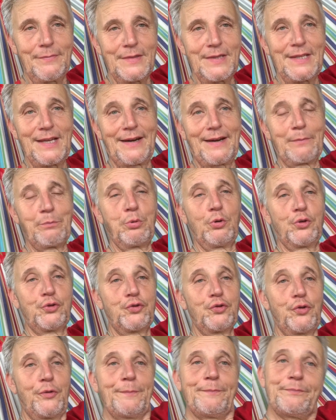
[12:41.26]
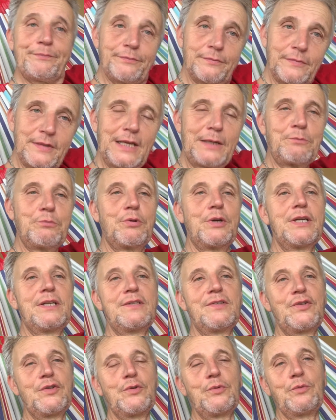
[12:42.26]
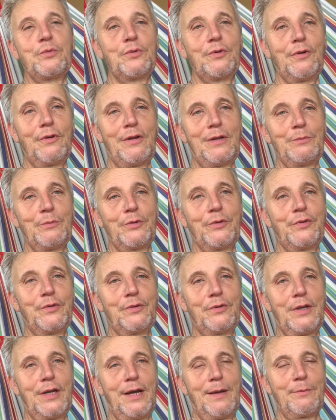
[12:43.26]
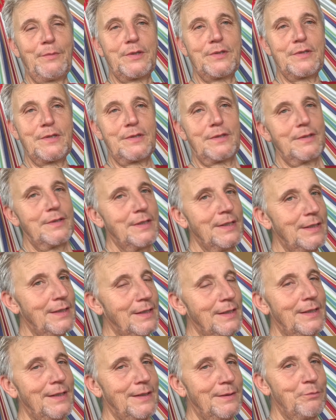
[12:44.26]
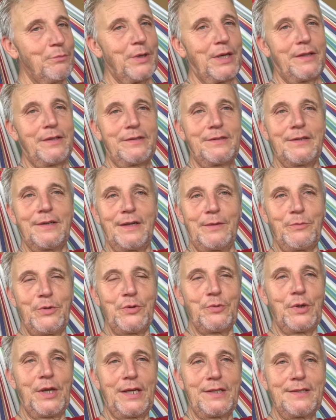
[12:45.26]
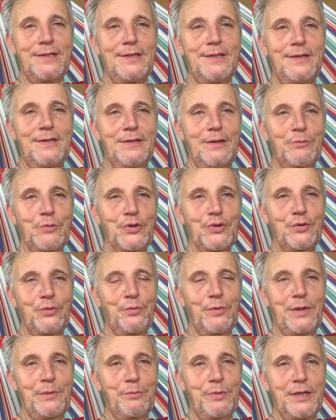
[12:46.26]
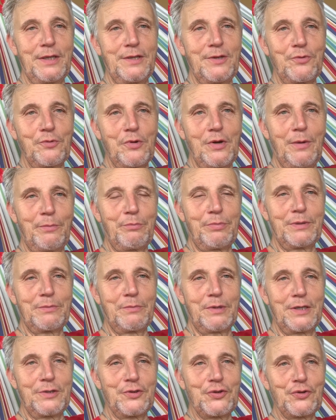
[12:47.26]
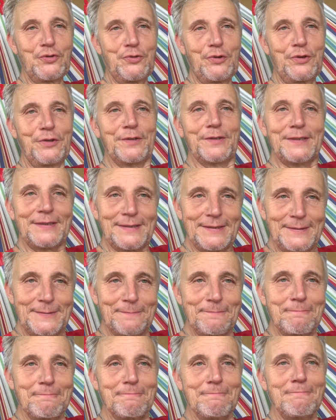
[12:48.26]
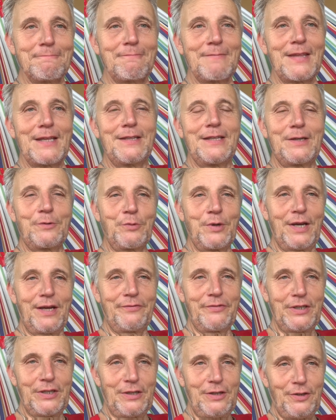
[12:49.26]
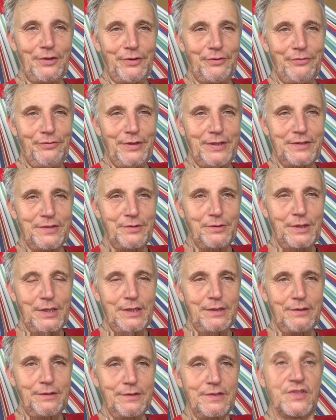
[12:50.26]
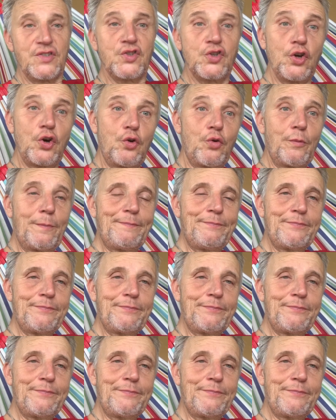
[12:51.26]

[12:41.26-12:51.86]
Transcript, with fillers: Tarapoto that brings you almost to Lamas. And by the time you get here, I'm sure we'll pick you up and make sure that we're having a lot of fun together. So